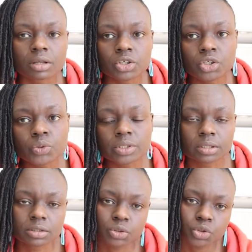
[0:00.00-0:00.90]
using
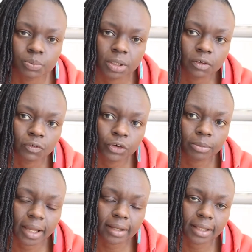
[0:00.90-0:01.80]
the social media
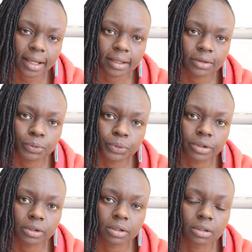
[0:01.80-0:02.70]
format, that it
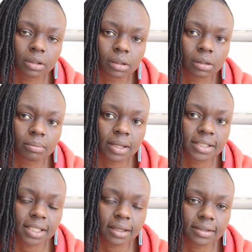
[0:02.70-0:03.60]
would make
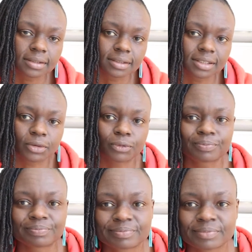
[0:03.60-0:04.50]
sense. So
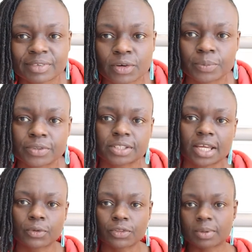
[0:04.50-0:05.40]
hope you
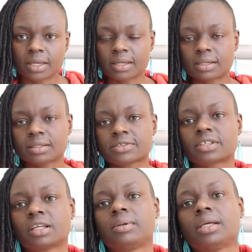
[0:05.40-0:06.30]
stay with me. There's
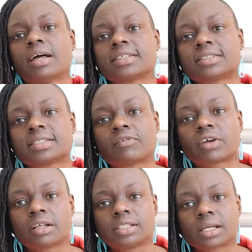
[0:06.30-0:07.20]
going to be lots of
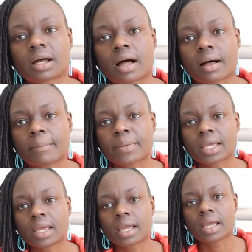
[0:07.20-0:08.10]
stuff to come,
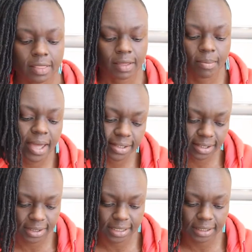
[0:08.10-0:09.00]
the
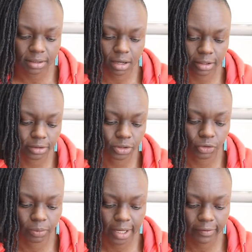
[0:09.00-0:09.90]
medicines that the doctor
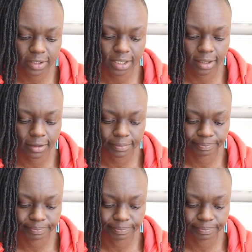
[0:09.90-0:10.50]
told me I have to take.